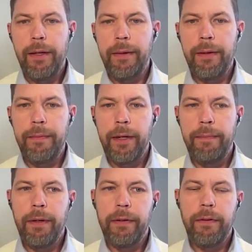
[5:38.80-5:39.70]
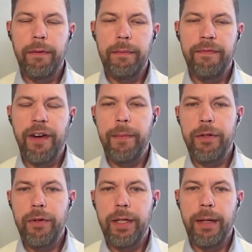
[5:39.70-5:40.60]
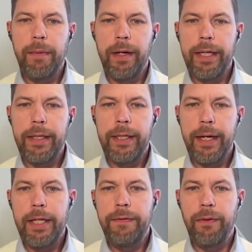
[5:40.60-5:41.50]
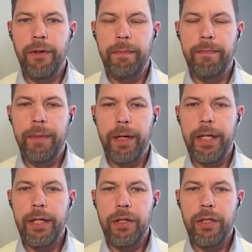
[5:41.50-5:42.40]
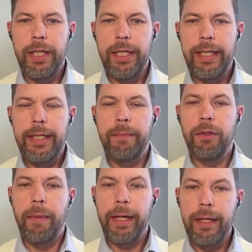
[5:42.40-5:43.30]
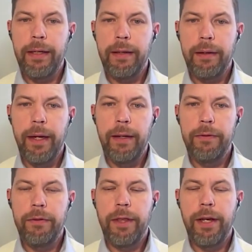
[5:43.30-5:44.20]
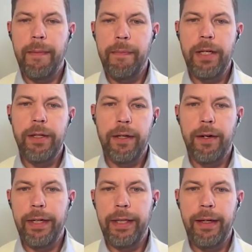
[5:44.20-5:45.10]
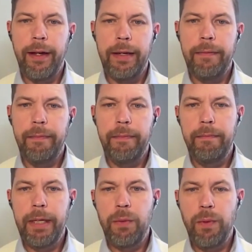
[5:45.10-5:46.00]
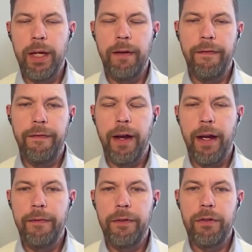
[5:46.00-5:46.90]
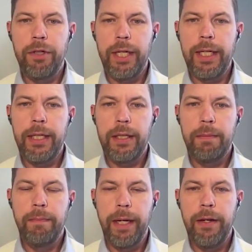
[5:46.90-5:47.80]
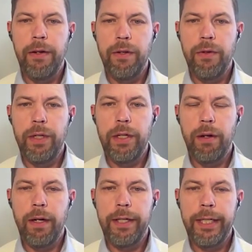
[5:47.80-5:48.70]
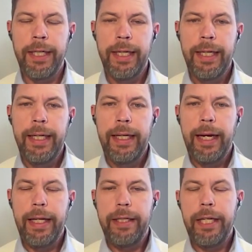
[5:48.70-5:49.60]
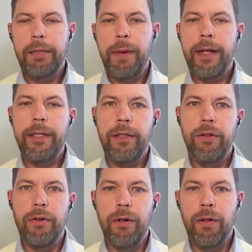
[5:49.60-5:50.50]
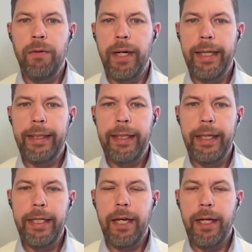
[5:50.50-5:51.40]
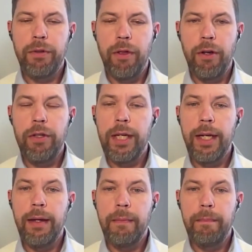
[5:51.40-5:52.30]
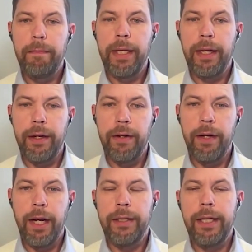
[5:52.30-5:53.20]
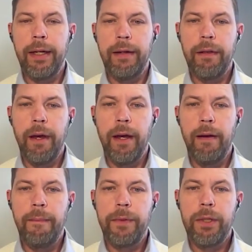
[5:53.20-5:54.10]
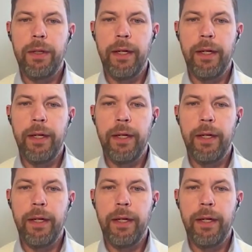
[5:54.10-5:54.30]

The, the, the, pharmaceutical market size for Parkinson's disease symptomatic uh, therapies are currently like between five to six billion US dollars. And it's expected to grow at least up to 13 billion until um,